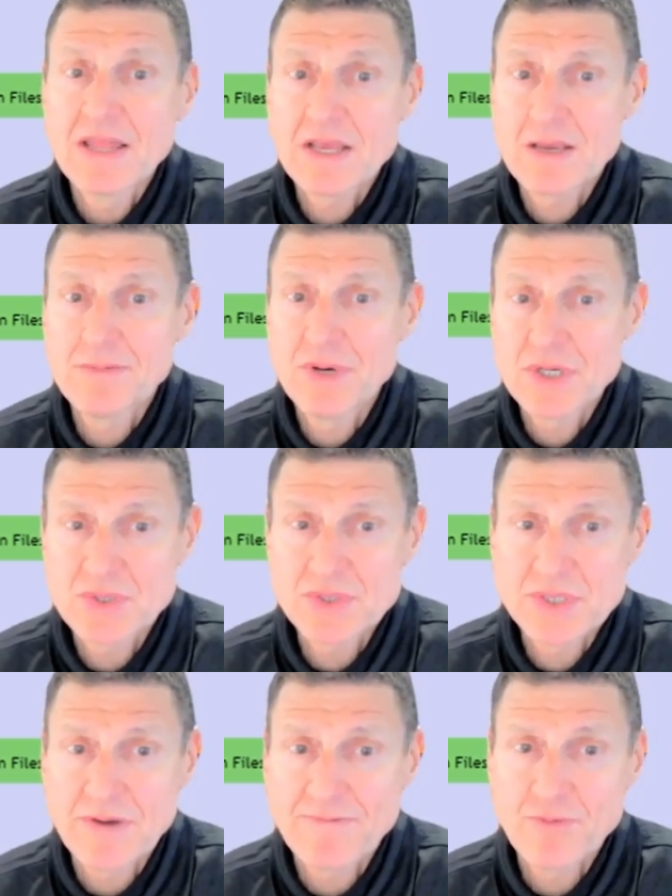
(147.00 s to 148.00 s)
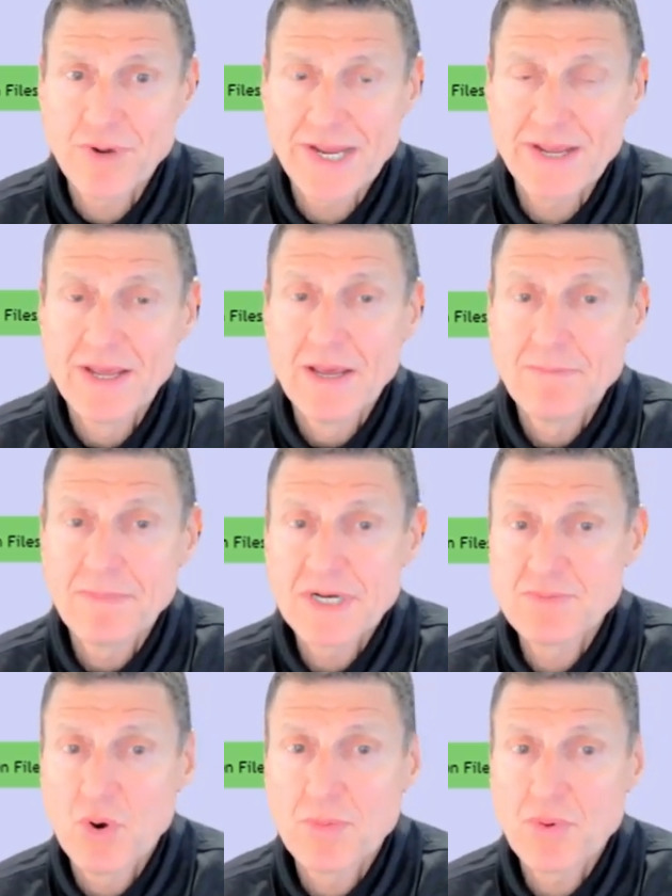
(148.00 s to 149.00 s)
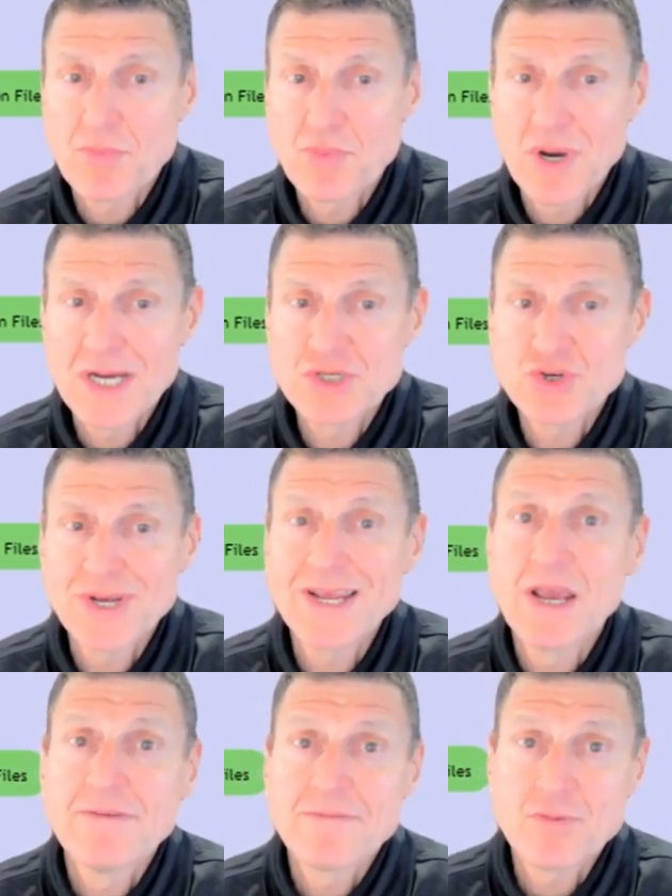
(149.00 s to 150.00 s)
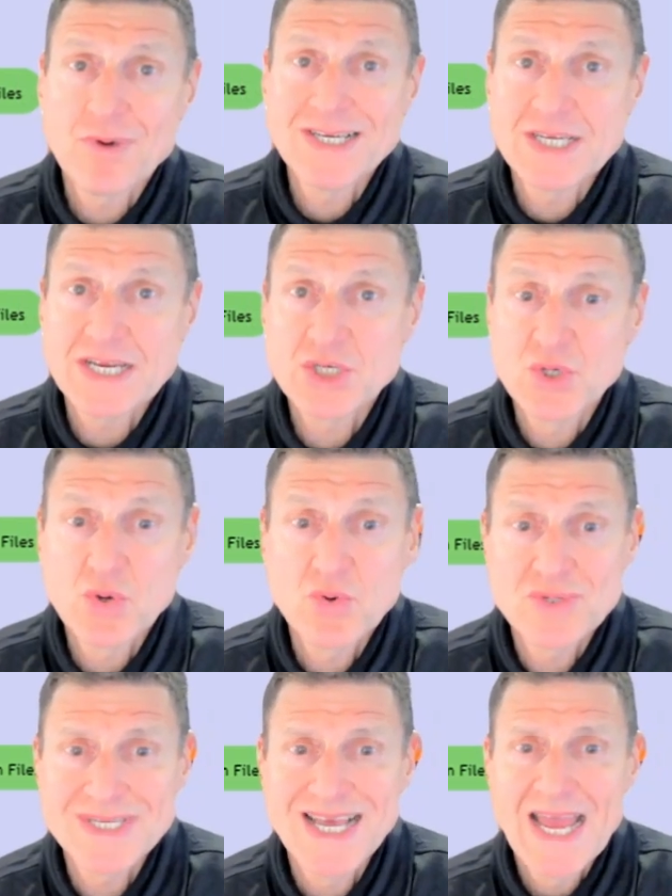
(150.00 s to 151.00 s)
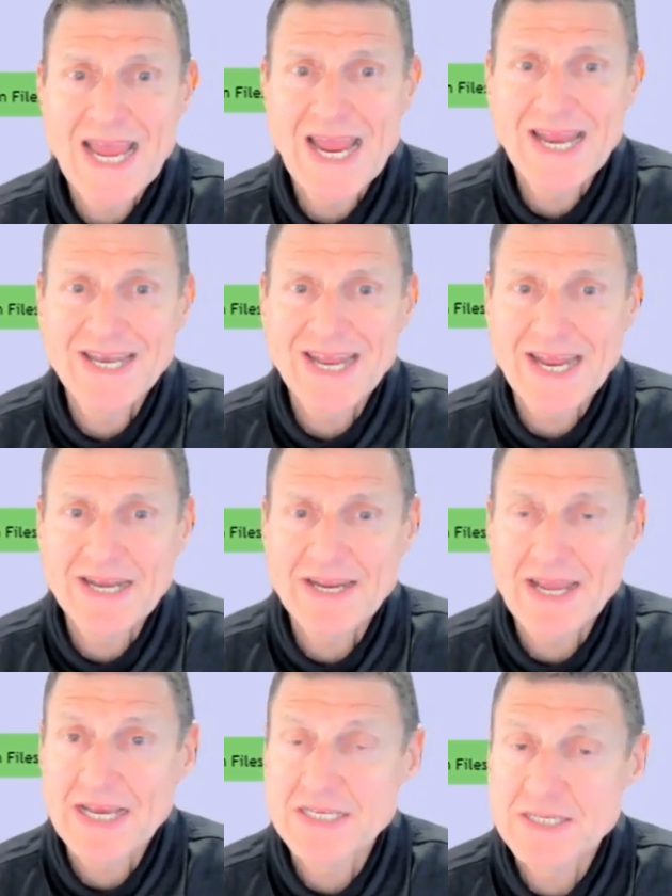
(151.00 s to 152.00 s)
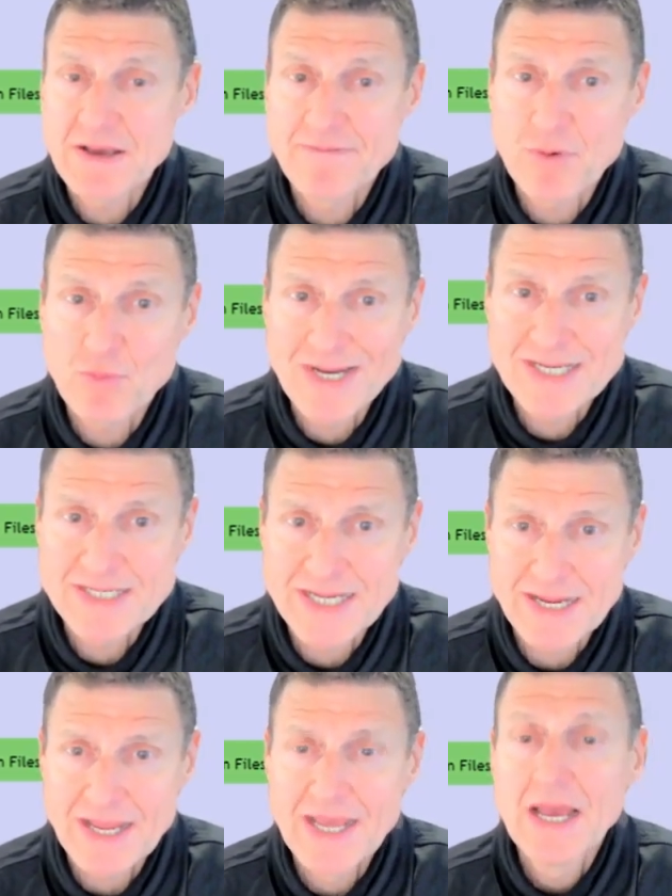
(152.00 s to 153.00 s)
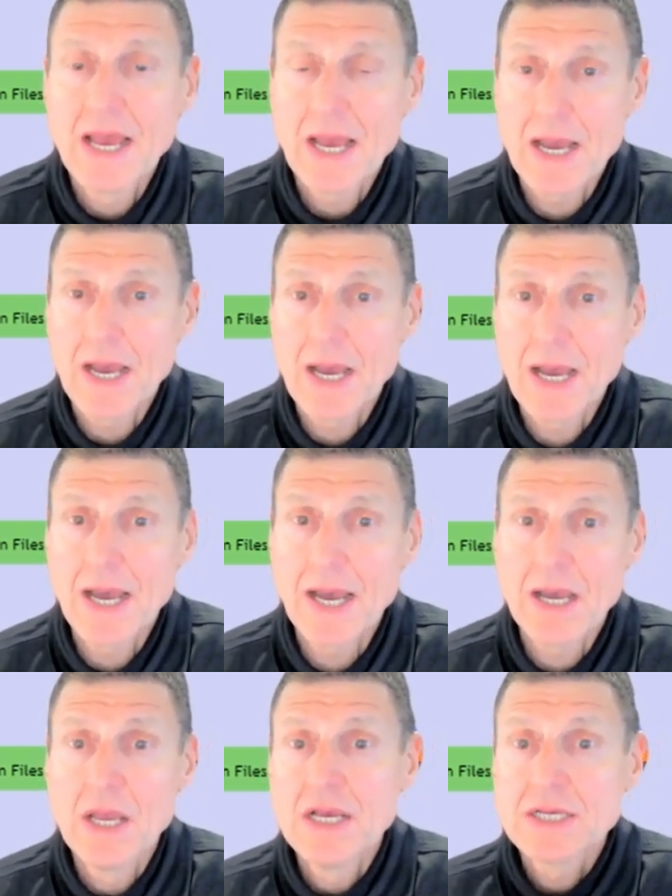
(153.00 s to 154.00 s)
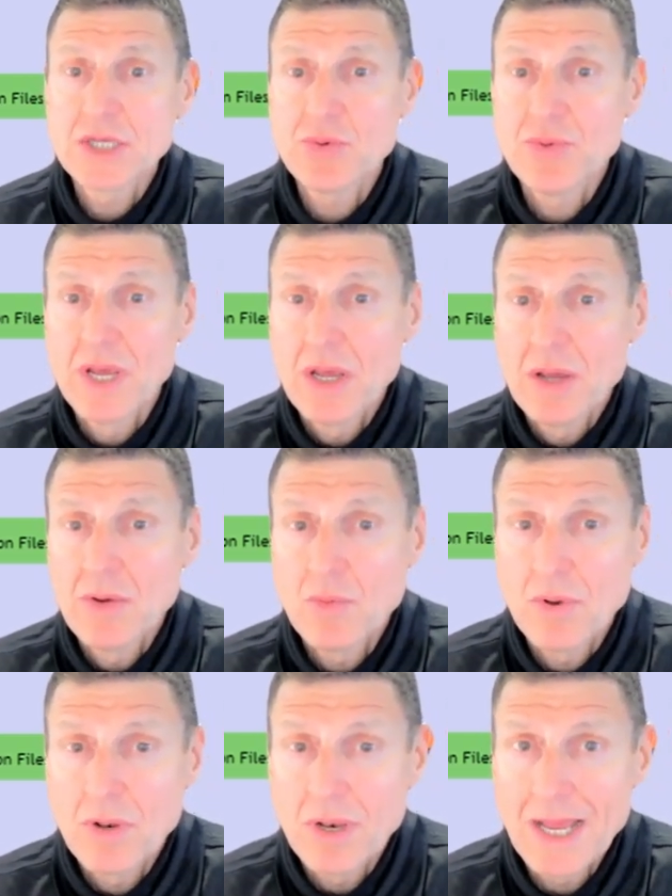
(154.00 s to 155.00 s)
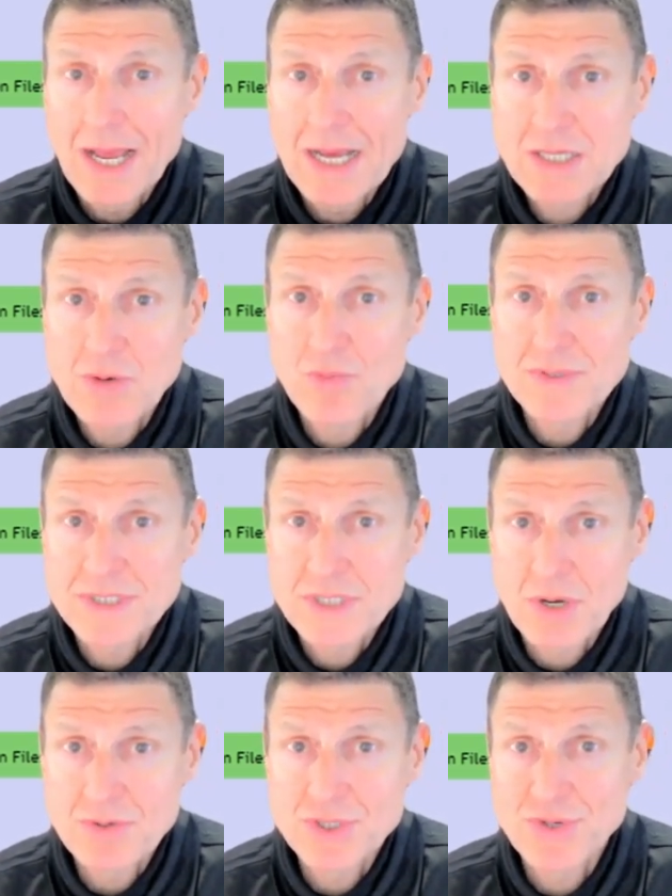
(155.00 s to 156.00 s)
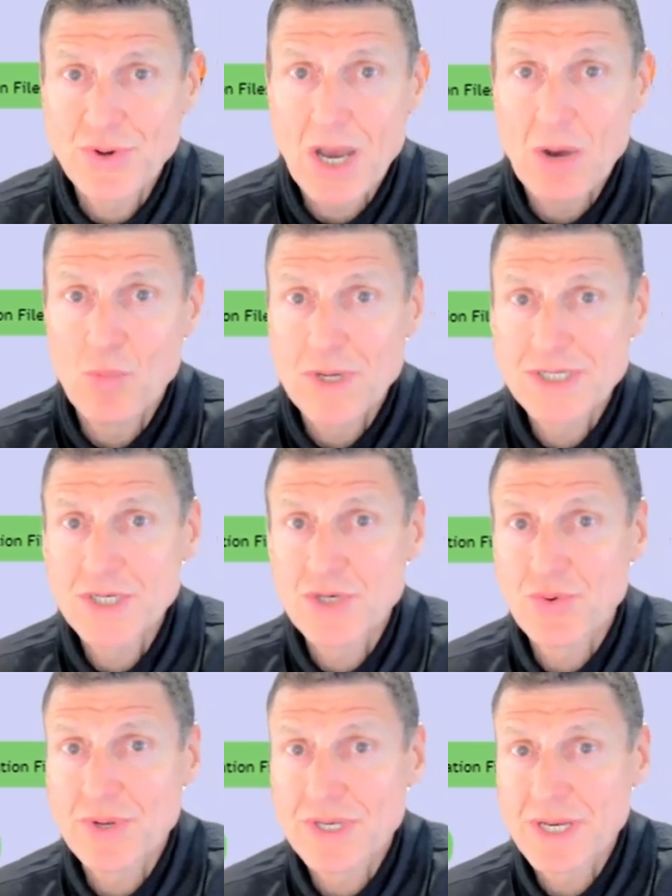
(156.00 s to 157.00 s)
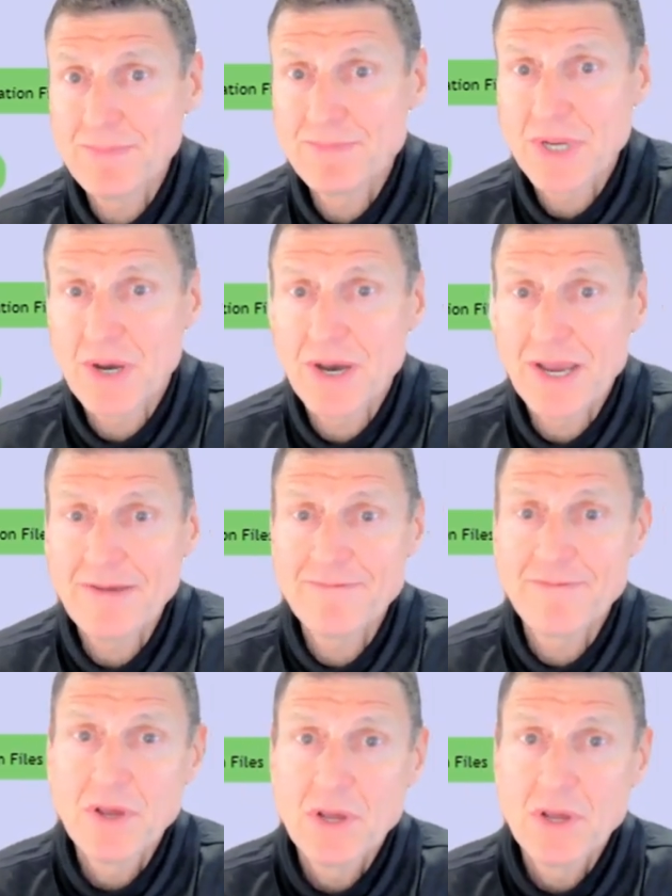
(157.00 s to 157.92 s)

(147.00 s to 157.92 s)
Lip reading: The commercial software, much more proprietary, Forensic Tools and EnCase Forensic. So as I told you, I want to do a deep dive